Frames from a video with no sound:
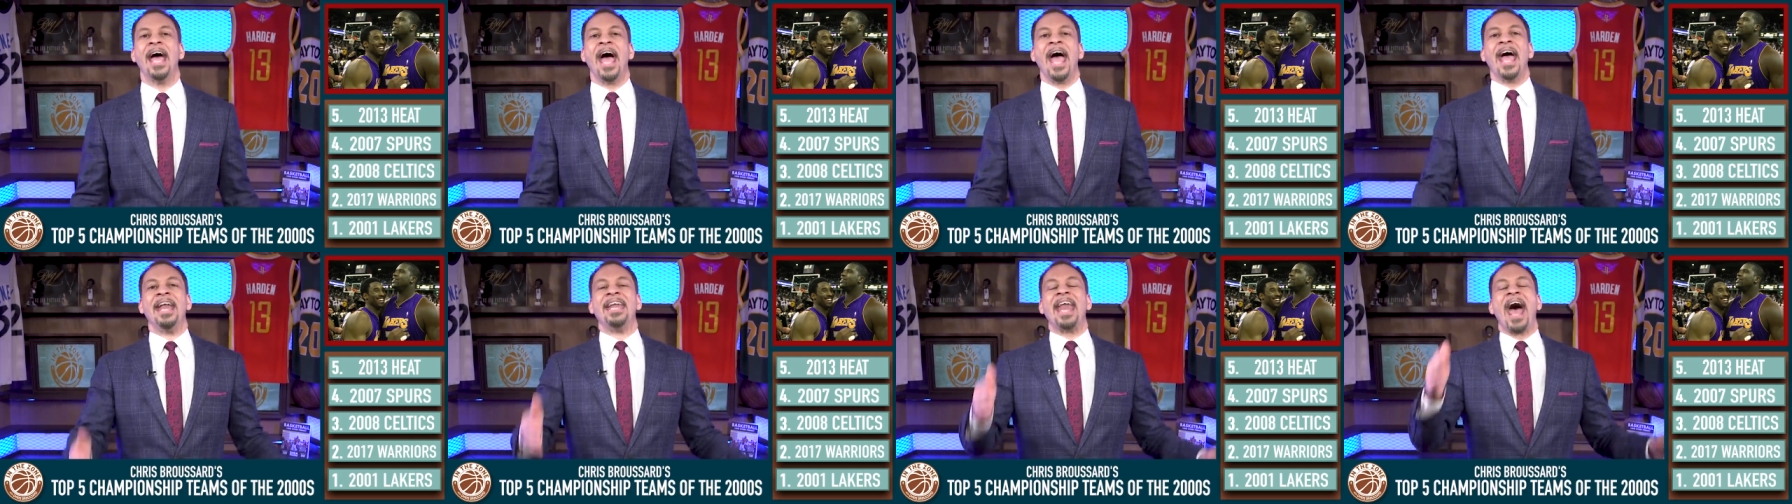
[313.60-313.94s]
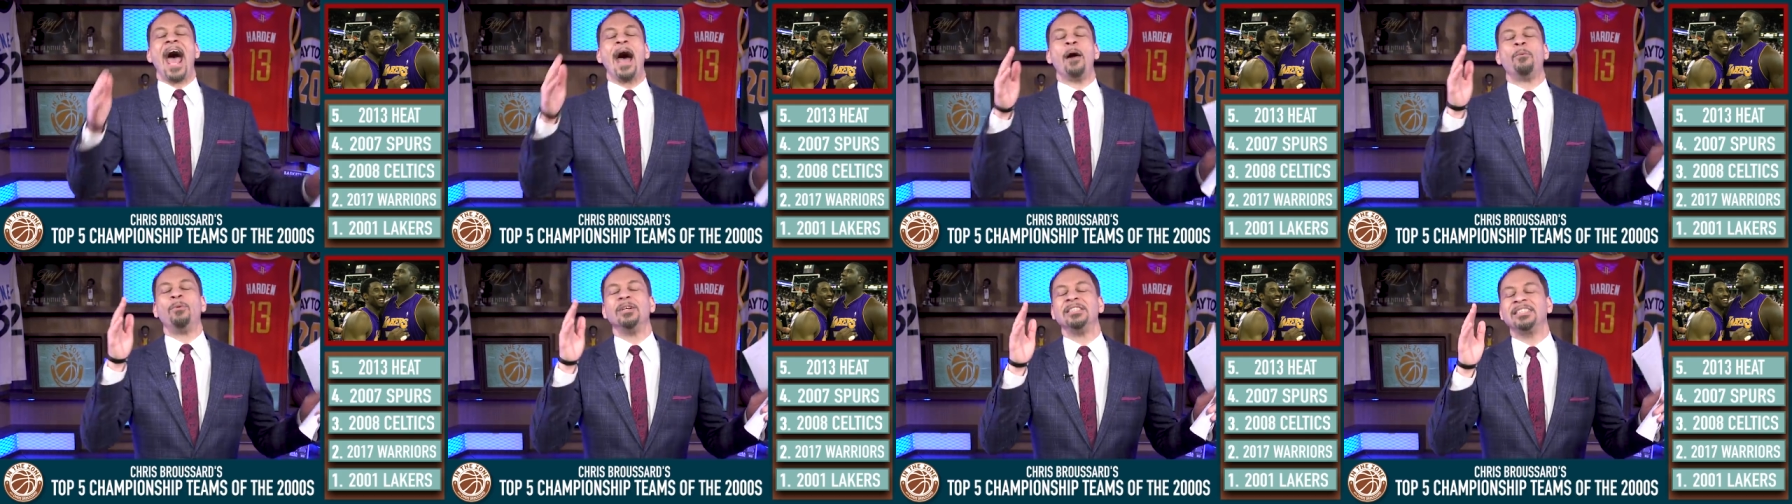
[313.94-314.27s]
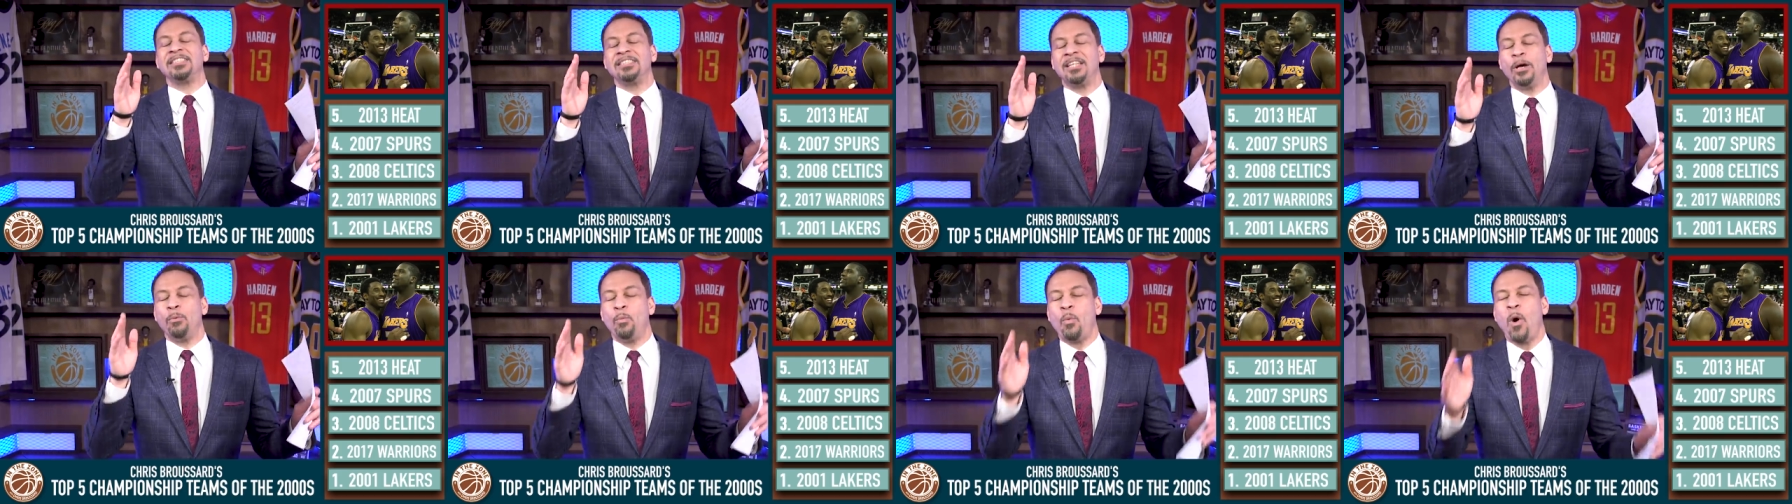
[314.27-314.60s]
And that
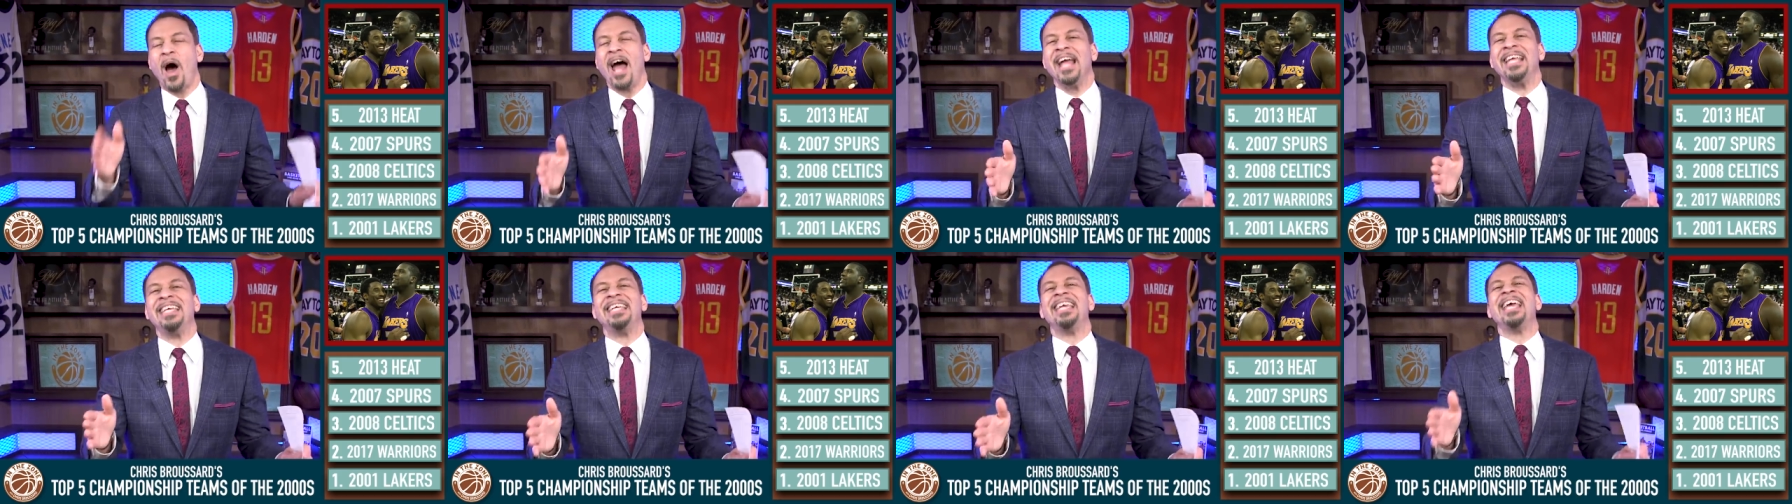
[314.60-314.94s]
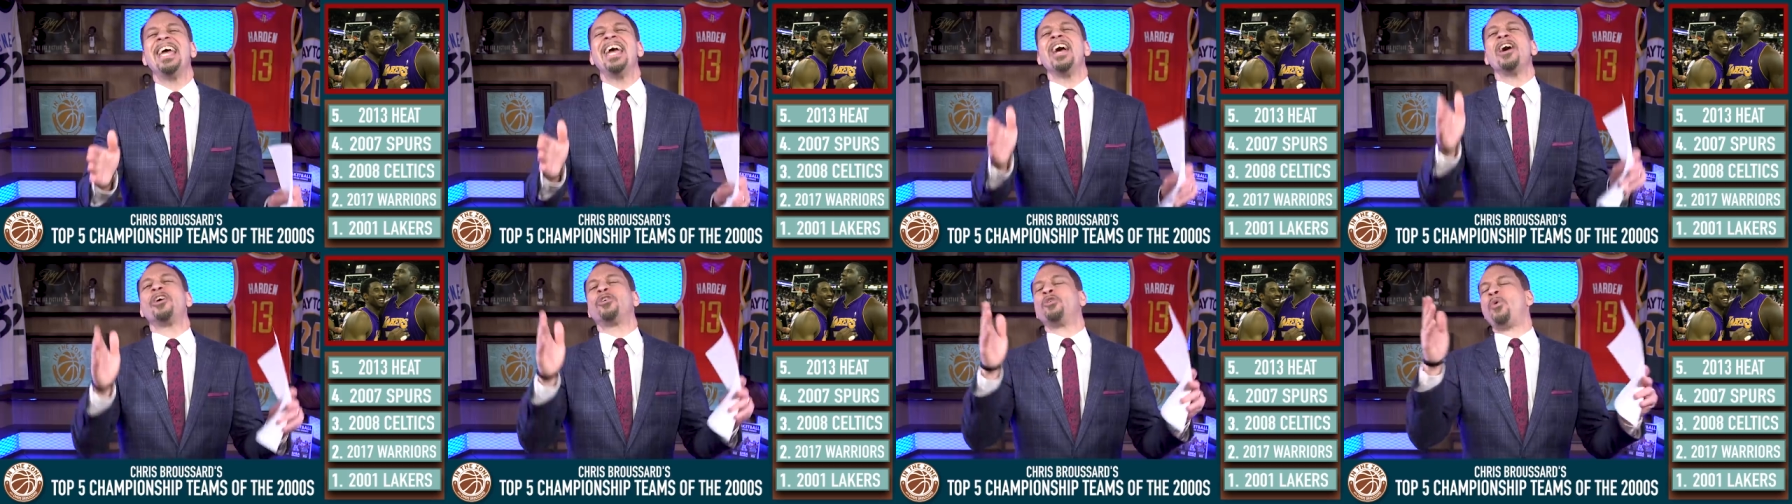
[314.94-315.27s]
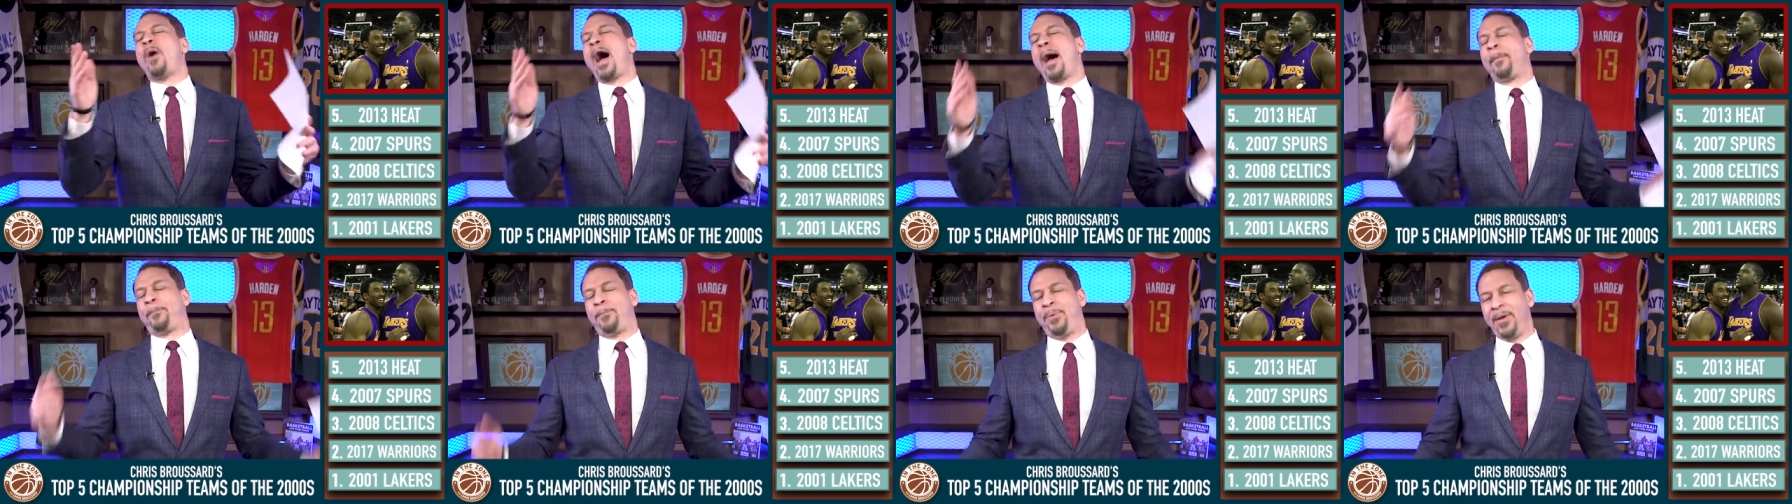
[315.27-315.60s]
was the what year
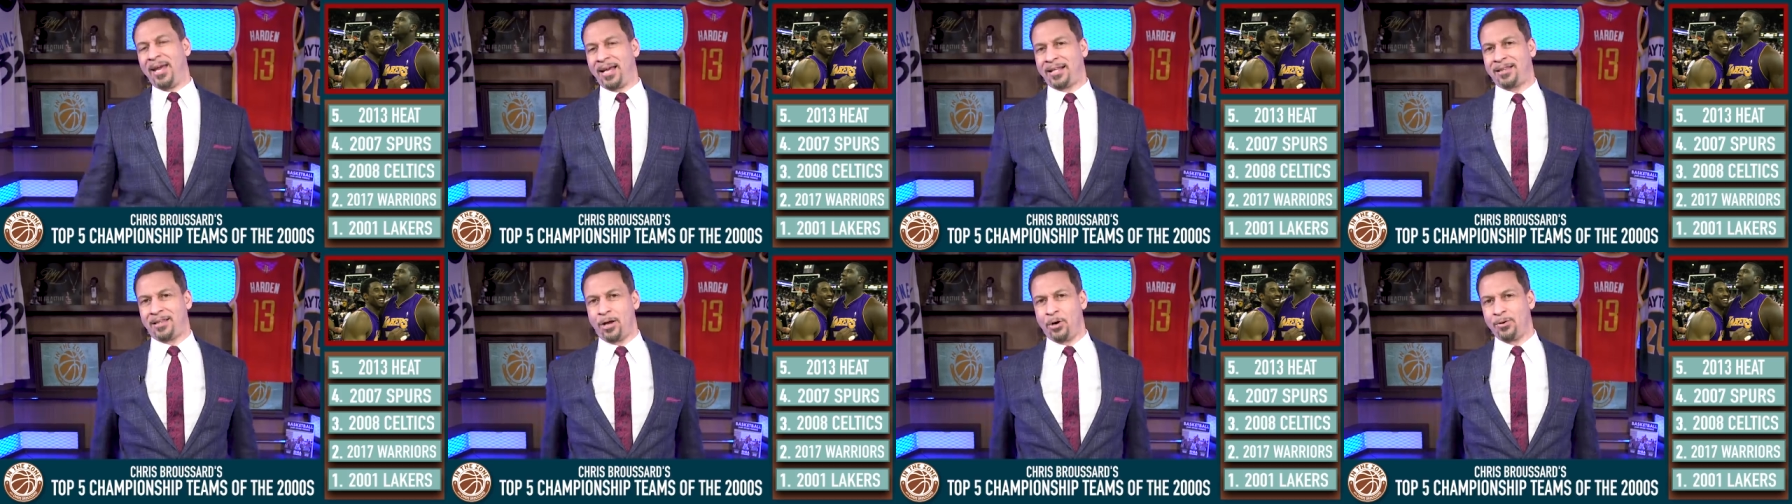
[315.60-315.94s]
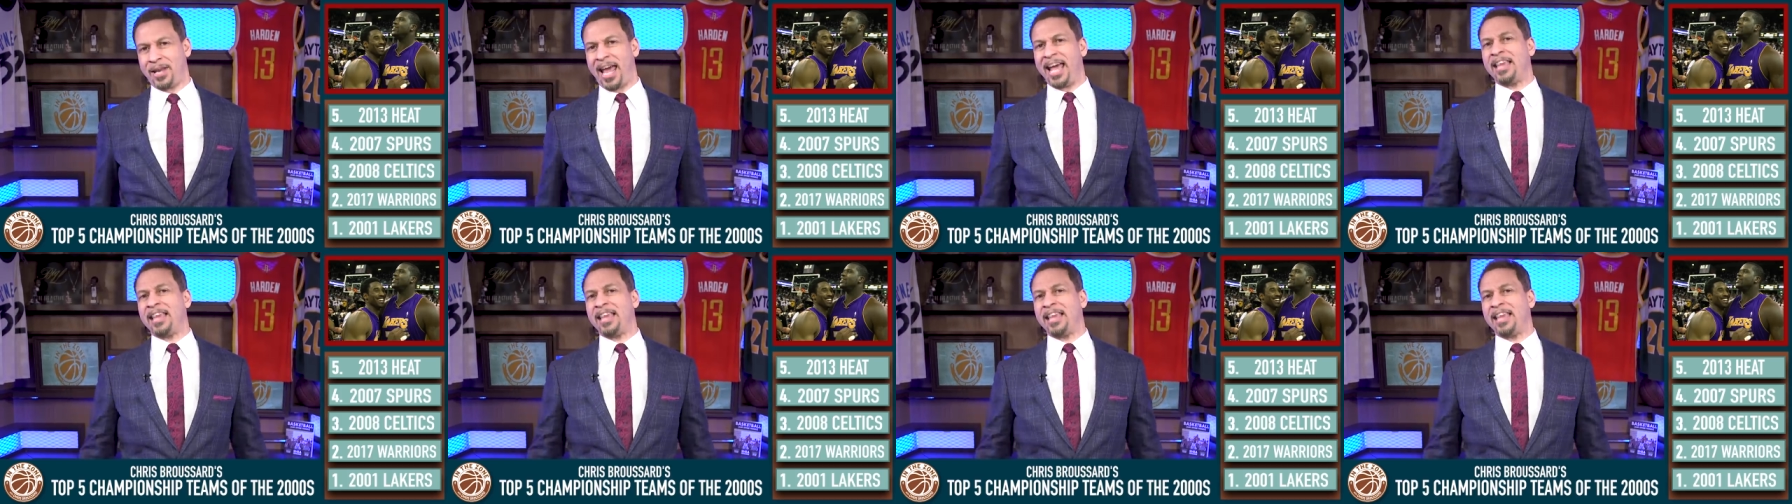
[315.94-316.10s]
do I pick though?